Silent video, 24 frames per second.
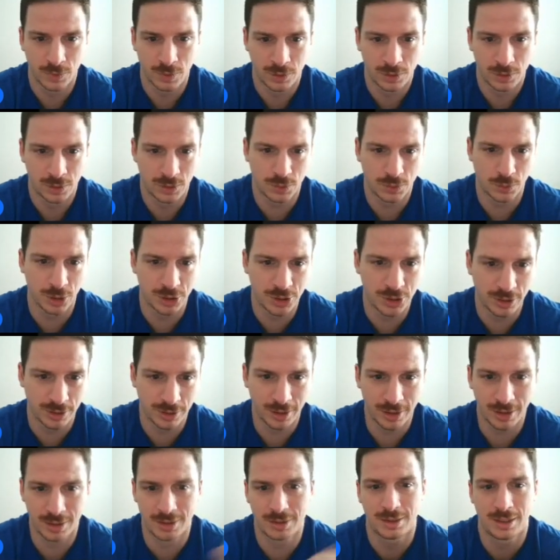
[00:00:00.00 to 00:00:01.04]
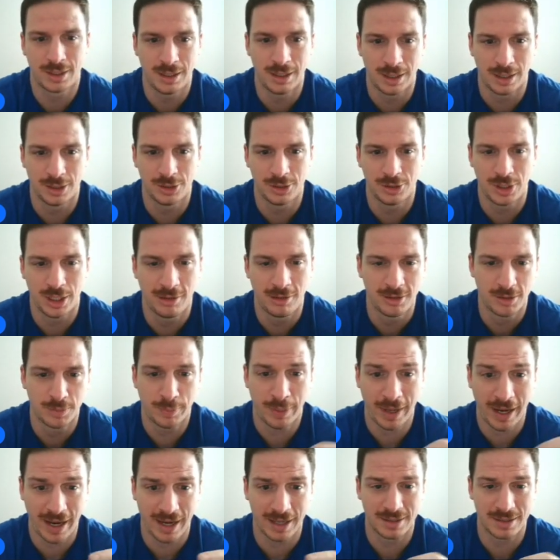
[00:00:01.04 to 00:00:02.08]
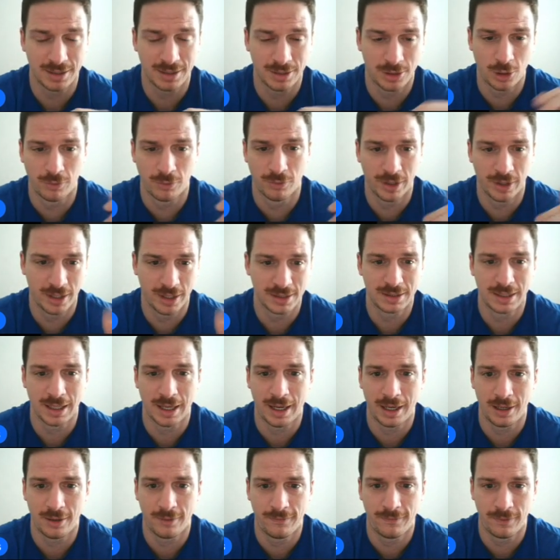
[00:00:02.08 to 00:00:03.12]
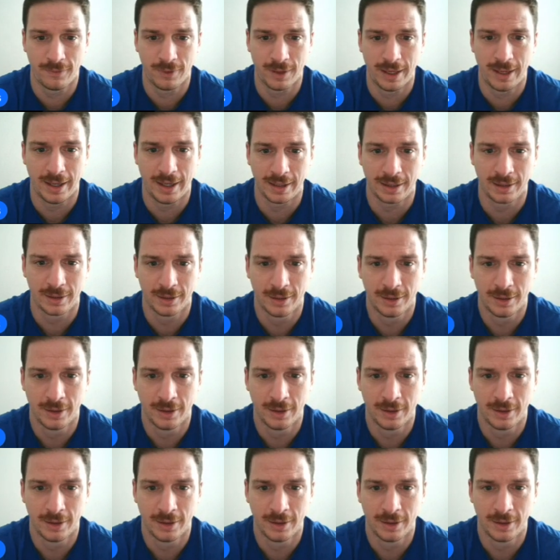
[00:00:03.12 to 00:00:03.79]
Switching this, Sion James passes over his guy to Flagg.